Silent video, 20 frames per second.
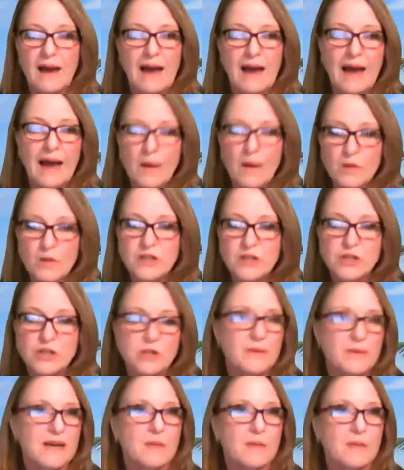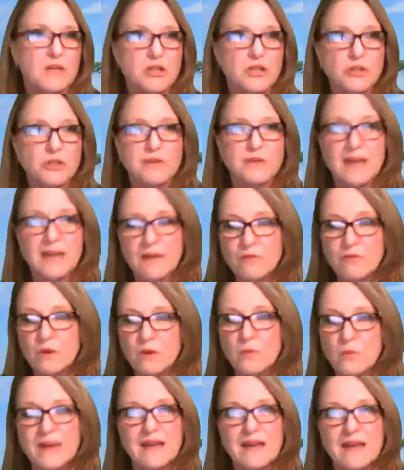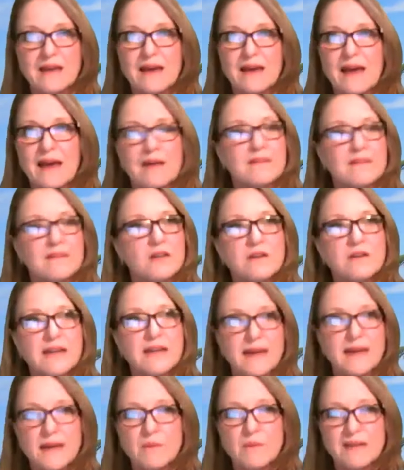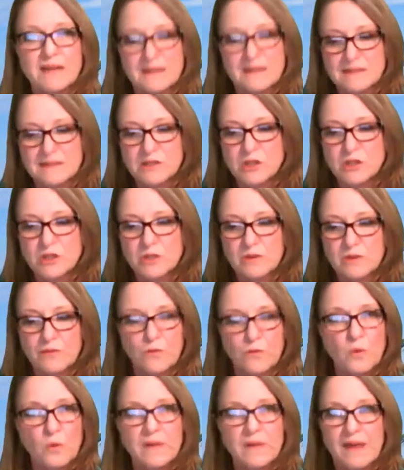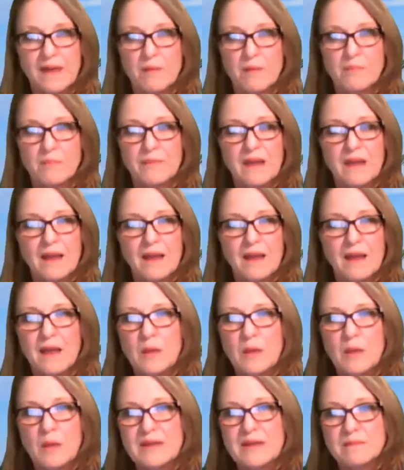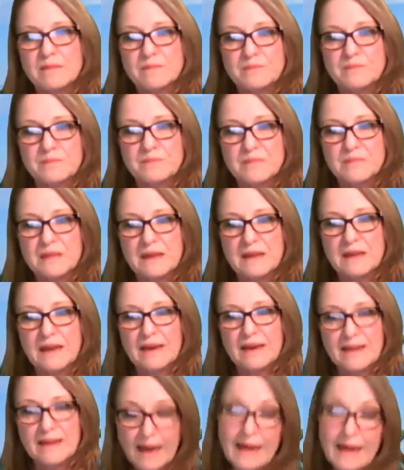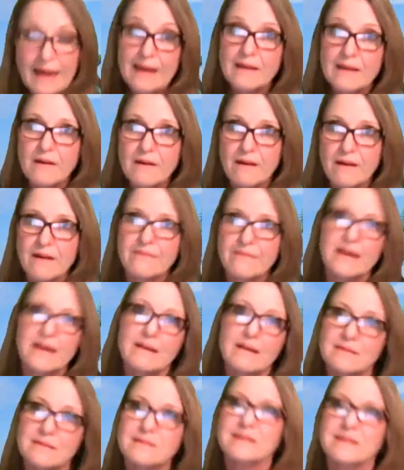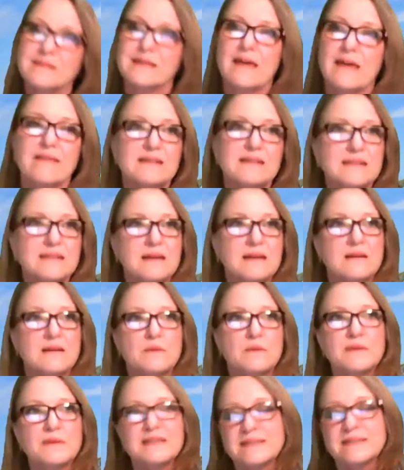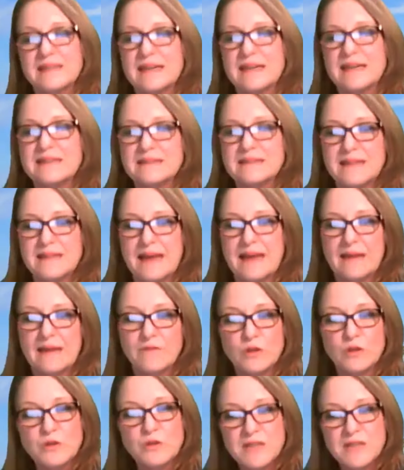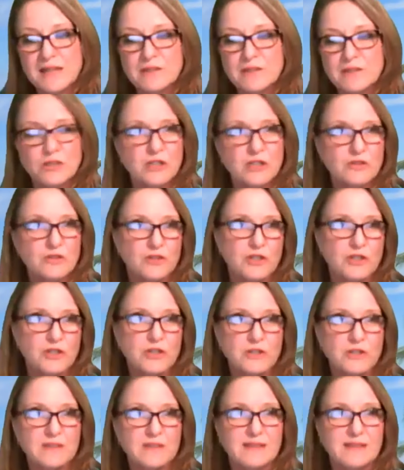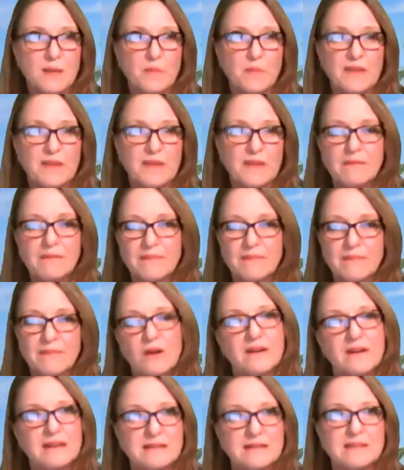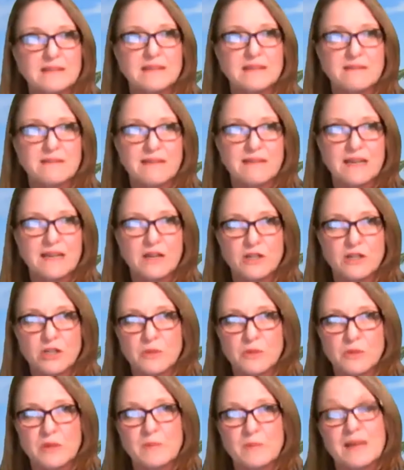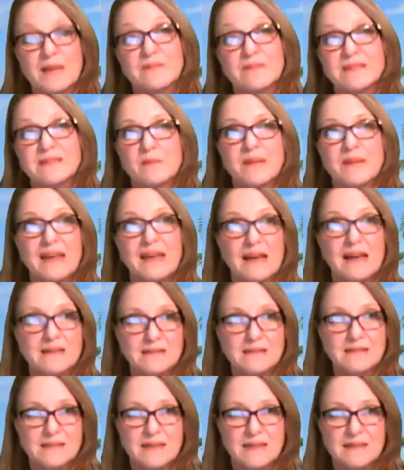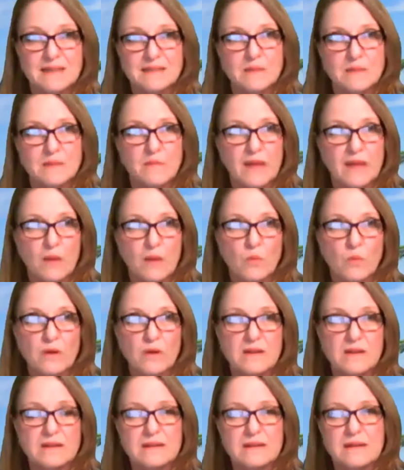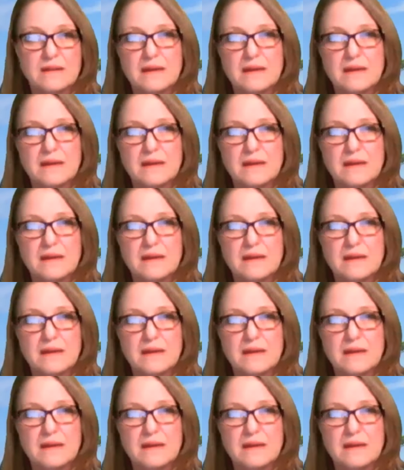I want to do it. I'm going to do it every week. They don't get anyone else to do it for them. But again, Harvey, I always say this, which says that if you tell your children to do something, they're not necessarily going to do it. But if somebody else tells them, they will.